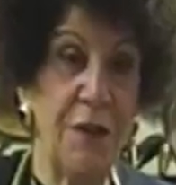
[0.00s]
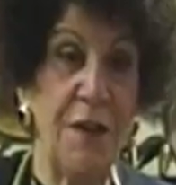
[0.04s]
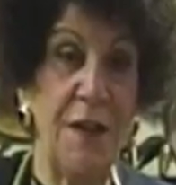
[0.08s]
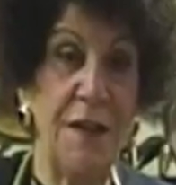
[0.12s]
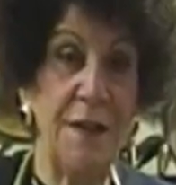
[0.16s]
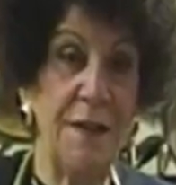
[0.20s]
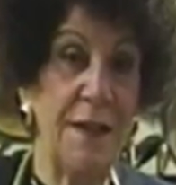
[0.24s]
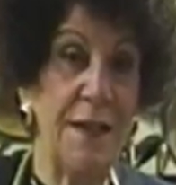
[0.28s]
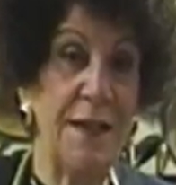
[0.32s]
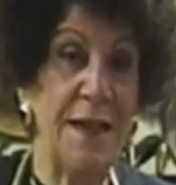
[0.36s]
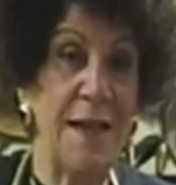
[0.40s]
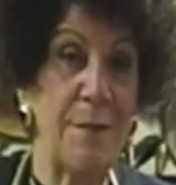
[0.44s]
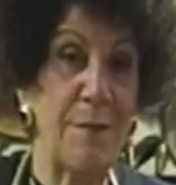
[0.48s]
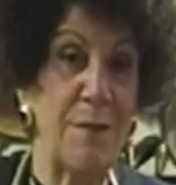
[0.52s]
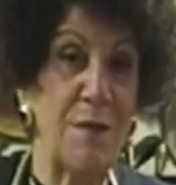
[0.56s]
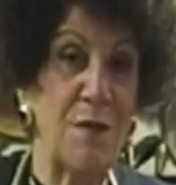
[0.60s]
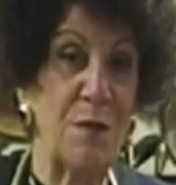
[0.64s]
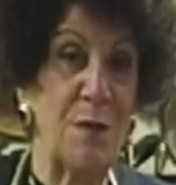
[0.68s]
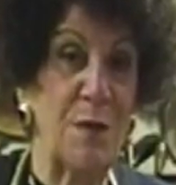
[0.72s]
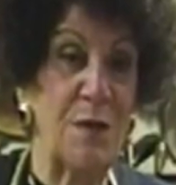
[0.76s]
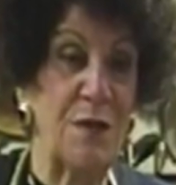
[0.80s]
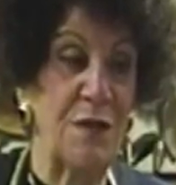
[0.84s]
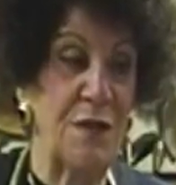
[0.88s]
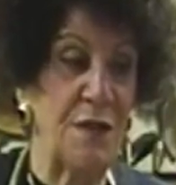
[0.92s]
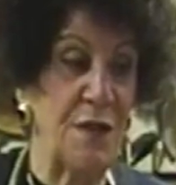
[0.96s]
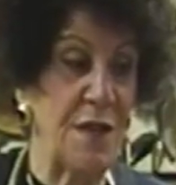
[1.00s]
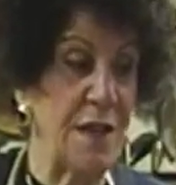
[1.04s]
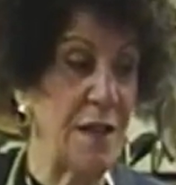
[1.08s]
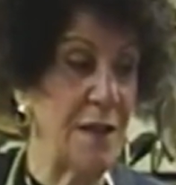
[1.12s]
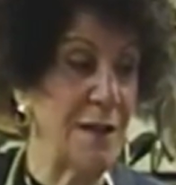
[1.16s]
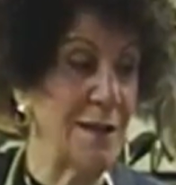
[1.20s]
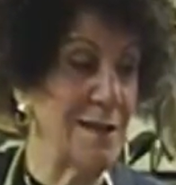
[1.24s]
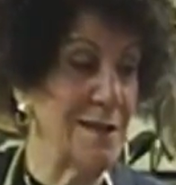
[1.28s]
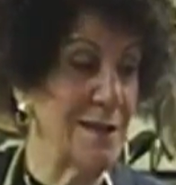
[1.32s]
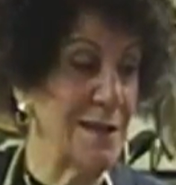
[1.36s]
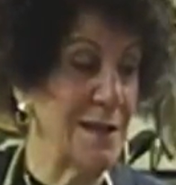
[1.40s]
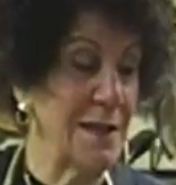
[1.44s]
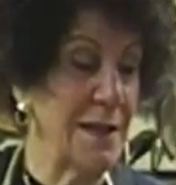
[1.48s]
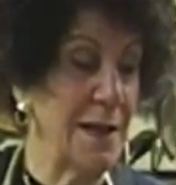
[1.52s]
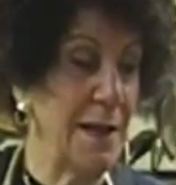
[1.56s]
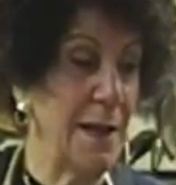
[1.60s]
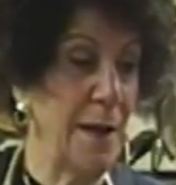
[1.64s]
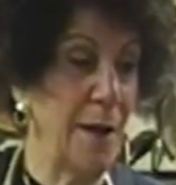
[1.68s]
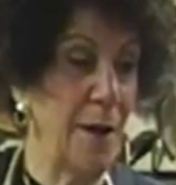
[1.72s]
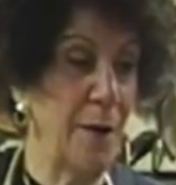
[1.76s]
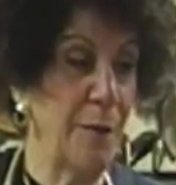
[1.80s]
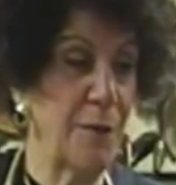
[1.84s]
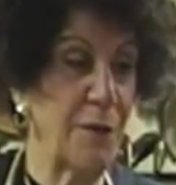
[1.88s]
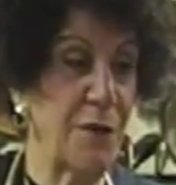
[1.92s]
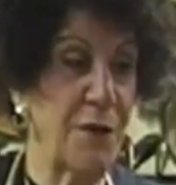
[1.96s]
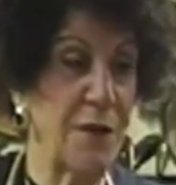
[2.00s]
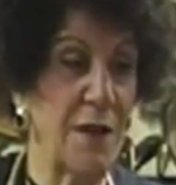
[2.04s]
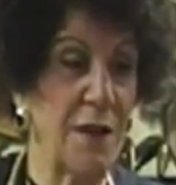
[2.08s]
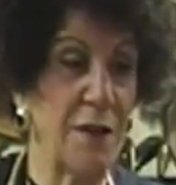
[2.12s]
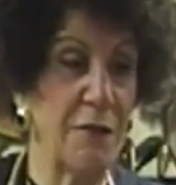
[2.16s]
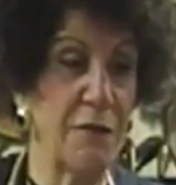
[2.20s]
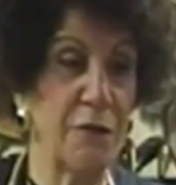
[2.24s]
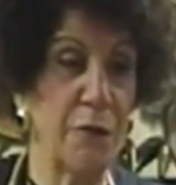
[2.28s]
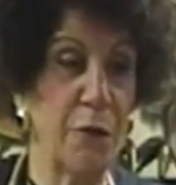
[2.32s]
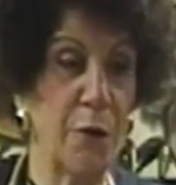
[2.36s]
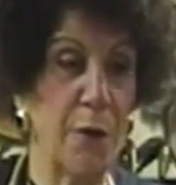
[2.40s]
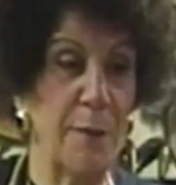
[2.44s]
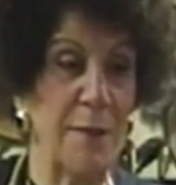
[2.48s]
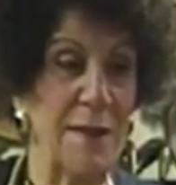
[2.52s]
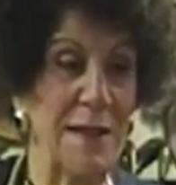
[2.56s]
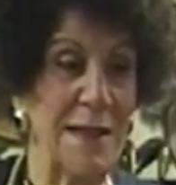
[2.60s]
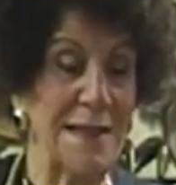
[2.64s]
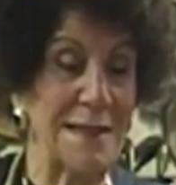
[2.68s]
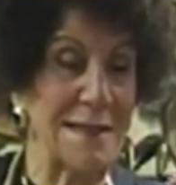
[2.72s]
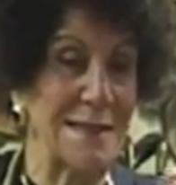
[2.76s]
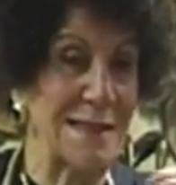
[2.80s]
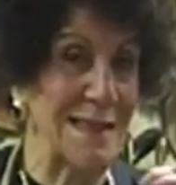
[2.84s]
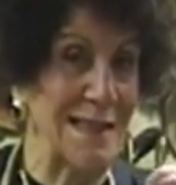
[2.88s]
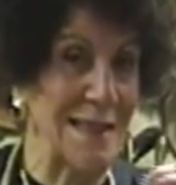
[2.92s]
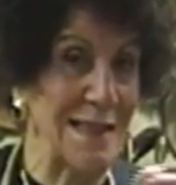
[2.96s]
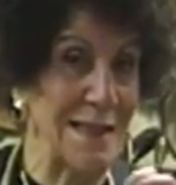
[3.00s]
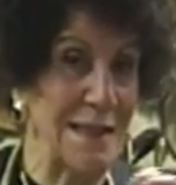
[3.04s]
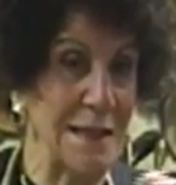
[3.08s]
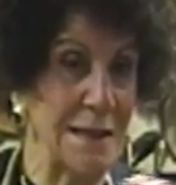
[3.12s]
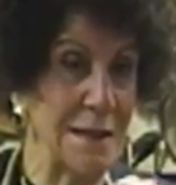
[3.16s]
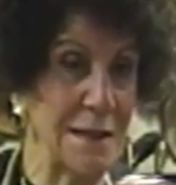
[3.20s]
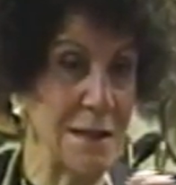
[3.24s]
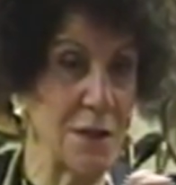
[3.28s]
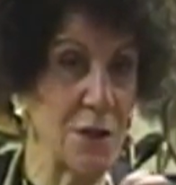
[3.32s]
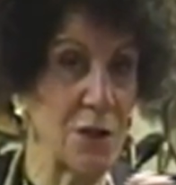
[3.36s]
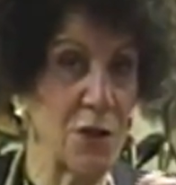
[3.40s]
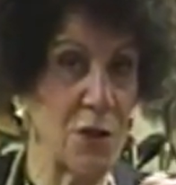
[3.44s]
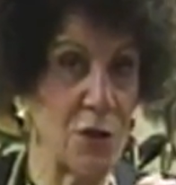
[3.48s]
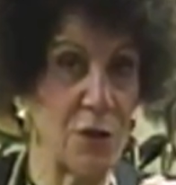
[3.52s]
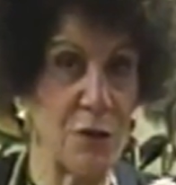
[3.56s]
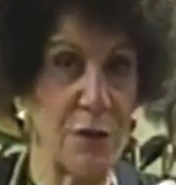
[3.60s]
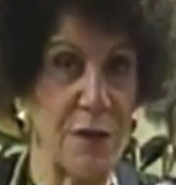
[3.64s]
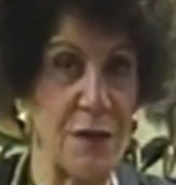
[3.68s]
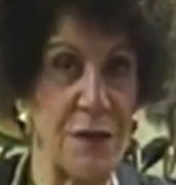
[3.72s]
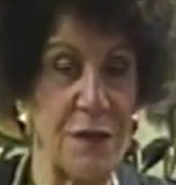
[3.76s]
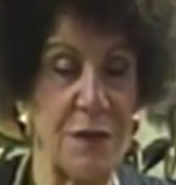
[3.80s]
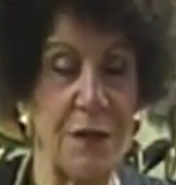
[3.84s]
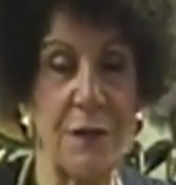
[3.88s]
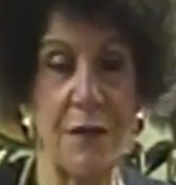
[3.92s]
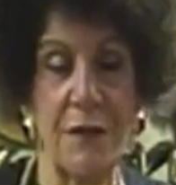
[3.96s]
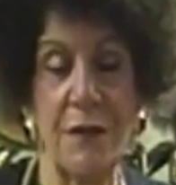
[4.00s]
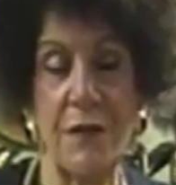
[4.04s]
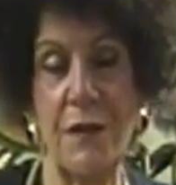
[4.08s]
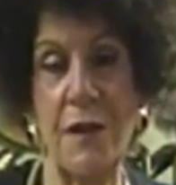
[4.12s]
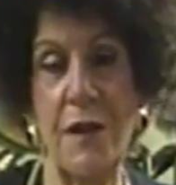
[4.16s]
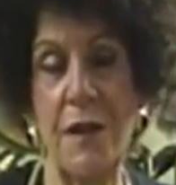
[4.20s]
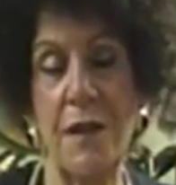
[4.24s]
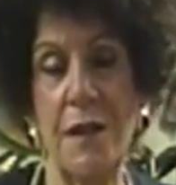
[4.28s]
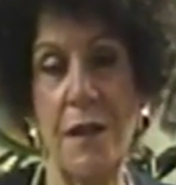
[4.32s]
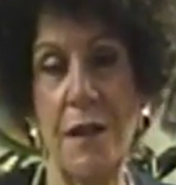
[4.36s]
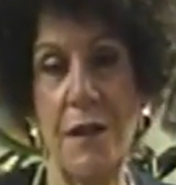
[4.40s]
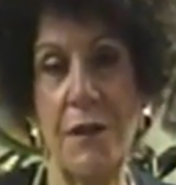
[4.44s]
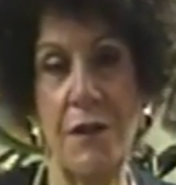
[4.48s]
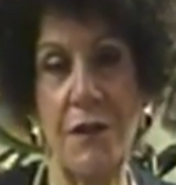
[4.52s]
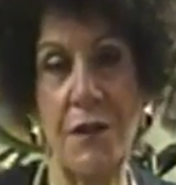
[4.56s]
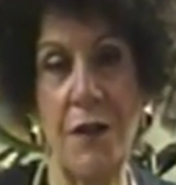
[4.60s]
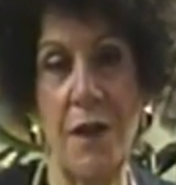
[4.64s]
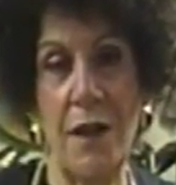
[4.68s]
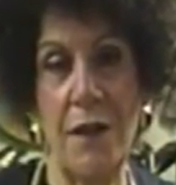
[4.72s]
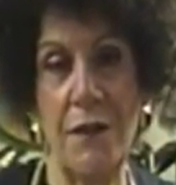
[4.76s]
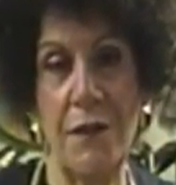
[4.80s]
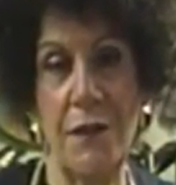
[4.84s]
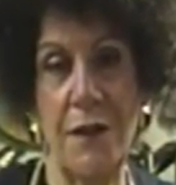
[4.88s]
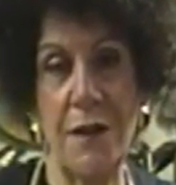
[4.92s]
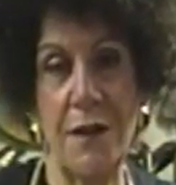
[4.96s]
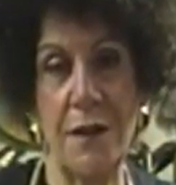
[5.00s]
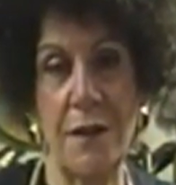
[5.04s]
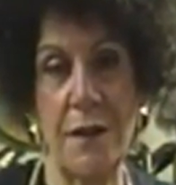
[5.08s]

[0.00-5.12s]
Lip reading: thing that happens with zinc is it helps formulate tiny little crystals inside the